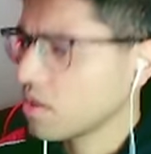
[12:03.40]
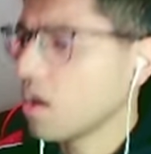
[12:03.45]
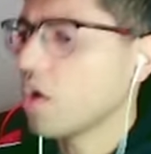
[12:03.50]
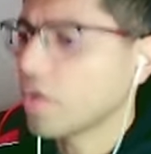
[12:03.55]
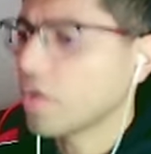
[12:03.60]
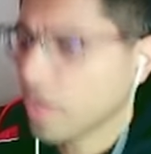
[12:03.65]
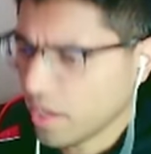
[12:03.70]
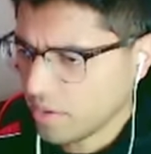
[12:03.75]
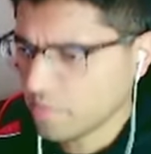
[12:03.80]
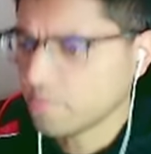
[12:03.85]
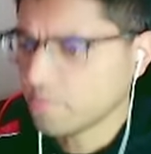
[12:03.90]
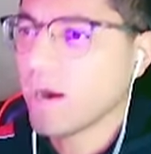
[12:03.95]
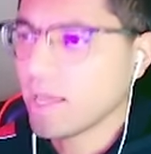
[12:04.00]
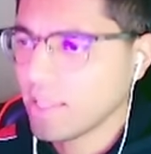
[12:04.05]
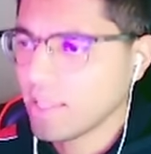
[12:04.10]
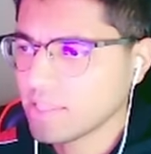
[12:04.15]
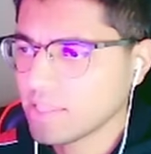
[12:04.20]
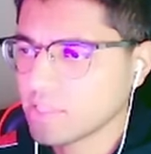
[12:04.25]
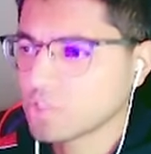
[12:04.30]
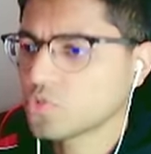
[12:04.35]
Okay, I
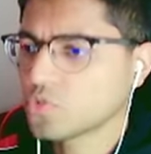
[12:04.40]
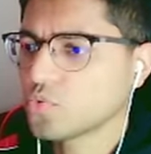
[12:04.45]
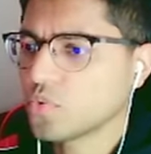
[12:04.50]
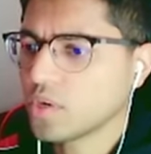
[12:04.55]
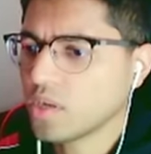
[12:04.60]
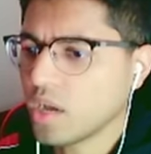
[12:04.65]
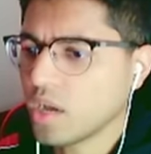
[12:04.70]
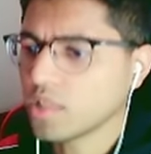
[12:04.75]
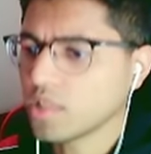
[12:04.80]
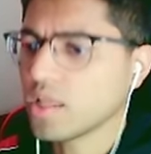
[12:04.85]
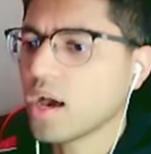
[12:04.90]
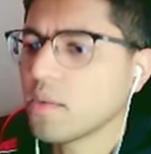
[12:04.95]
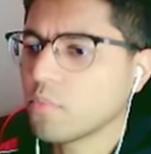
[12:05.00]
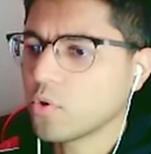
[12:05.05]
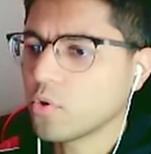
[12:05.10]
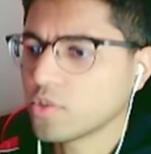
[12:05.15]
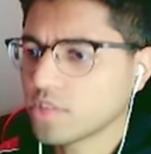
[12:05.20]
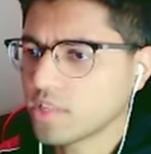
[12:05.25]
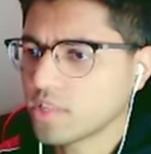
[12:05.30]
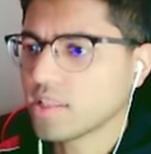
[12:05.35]
like this one a lot
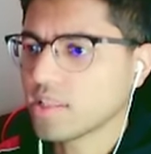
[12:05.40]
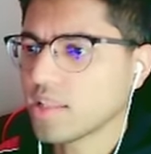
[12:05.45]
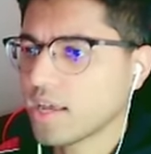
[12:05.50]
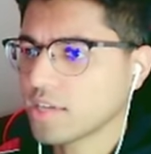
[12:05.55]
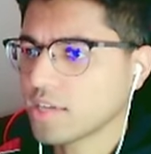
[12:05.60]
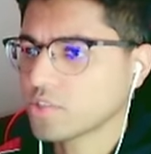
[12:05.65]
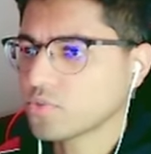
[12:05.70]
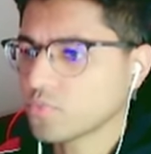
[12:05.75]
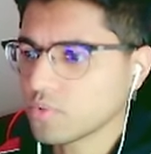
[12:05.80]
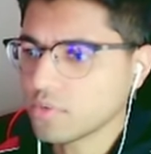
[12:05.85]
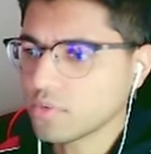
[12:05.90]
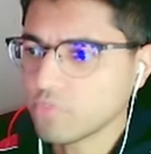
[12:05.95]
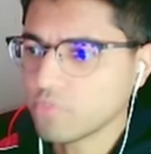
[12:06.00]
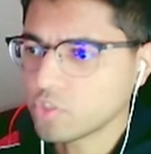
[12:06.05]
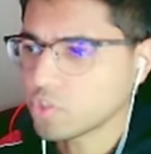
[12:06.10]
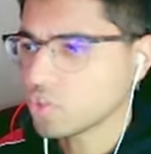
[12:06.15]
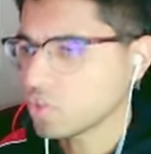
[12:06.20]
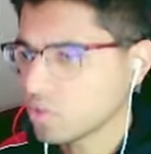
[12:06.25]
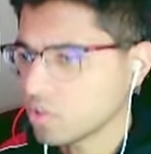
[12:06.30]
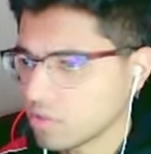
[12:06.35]
more than the last one, for
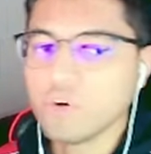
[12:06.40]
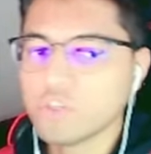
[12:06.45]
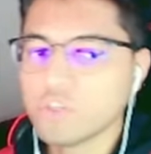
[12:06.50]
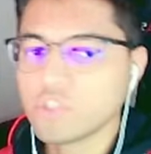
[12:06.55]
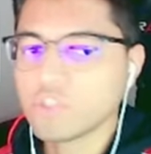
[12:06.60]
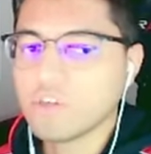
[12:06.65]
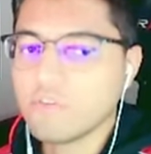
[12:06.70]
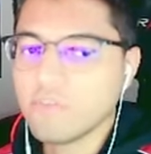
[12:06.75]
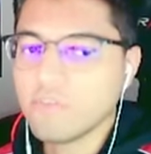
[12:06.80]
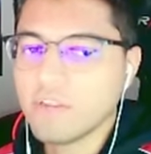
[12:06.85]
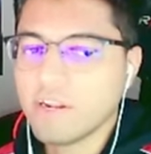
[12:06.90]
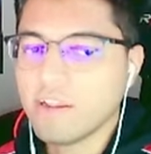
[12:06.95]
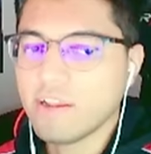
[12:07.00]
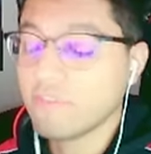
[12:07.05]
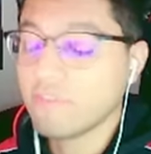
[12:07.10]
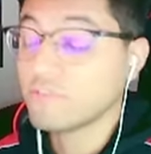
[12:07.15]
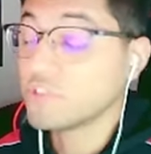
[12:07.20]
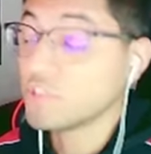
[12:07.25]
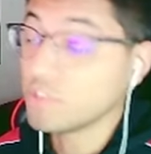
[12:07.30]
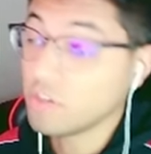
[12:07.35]
sure. Worst servant in
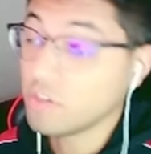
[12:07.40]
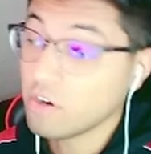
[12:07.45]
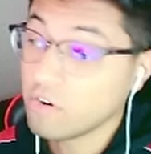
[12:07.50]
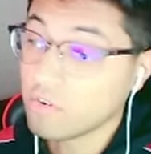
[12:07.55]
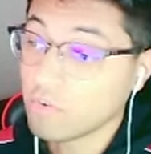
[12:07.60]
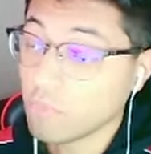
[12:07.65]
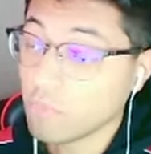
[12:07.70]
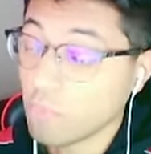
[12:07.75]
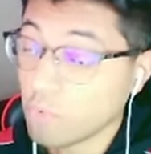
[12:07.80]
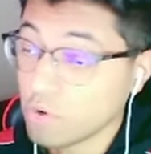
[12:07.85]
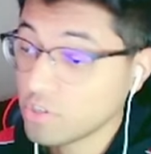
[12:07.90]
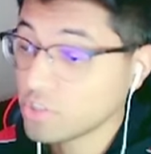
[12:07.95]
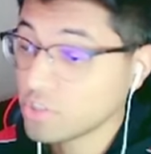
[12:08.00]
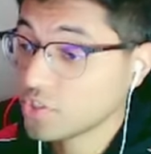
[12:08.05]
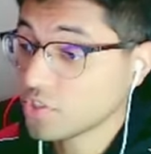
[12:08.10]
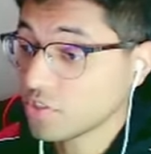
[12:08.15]
FGO. Worst